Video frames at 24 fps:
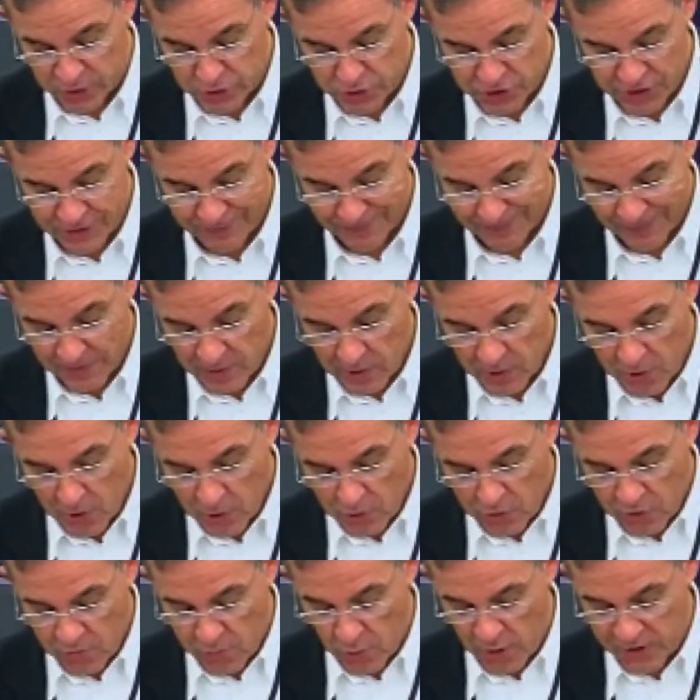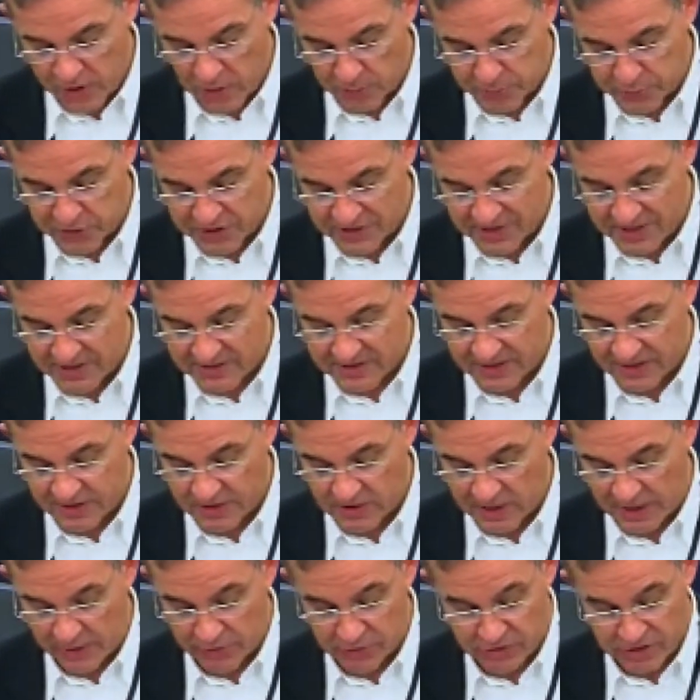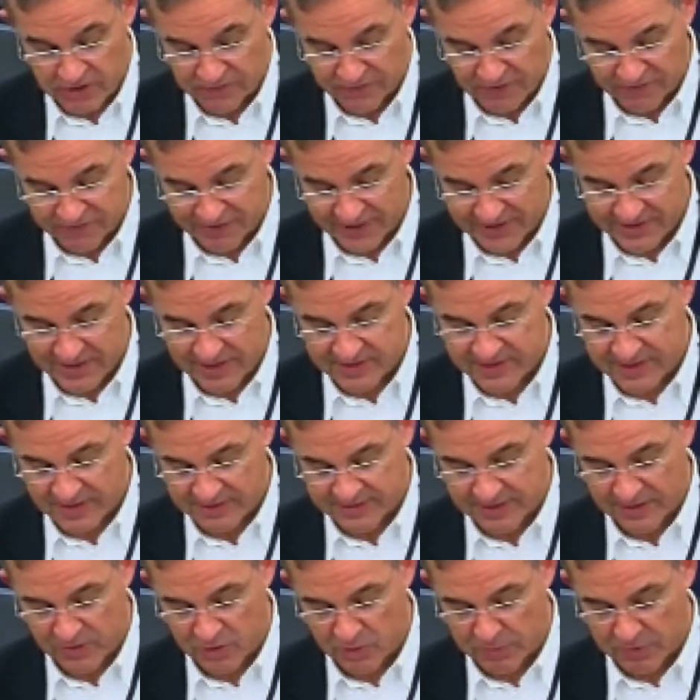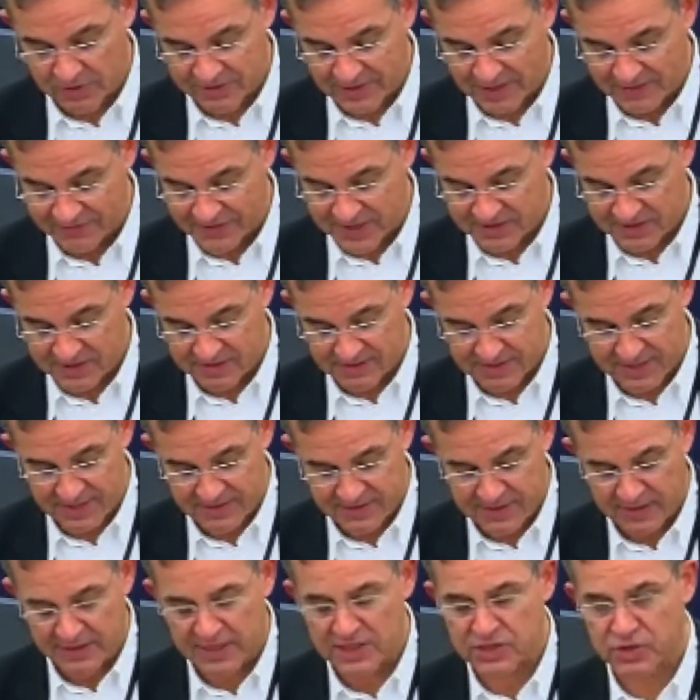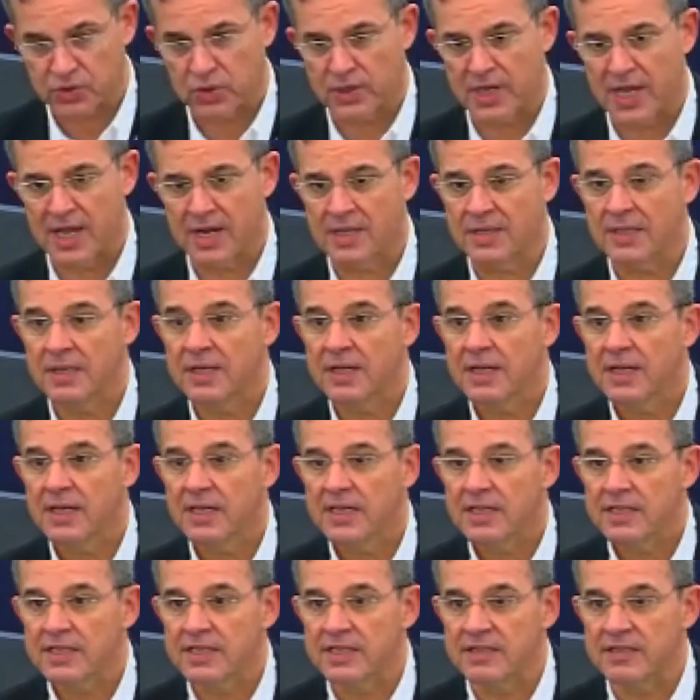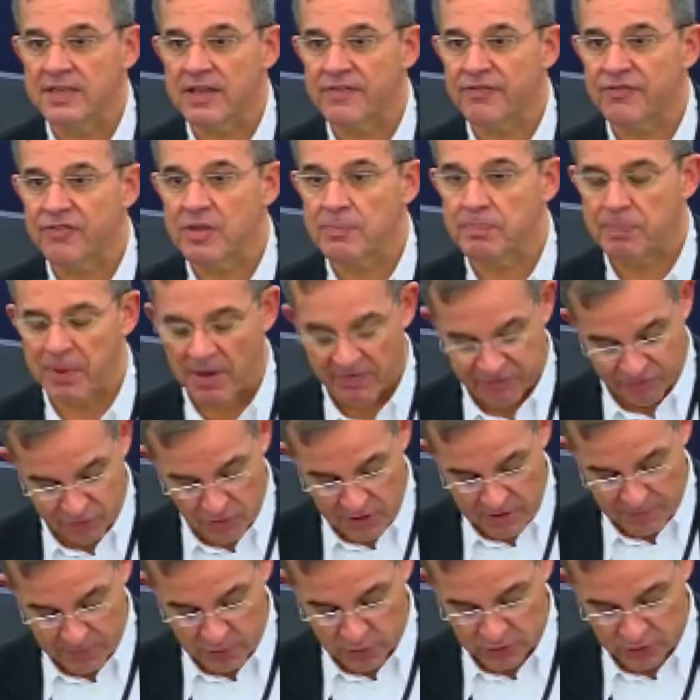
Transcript: was already condemning foreign agents in the United States. The least we can say is that Russia is facing a lot of international adversity,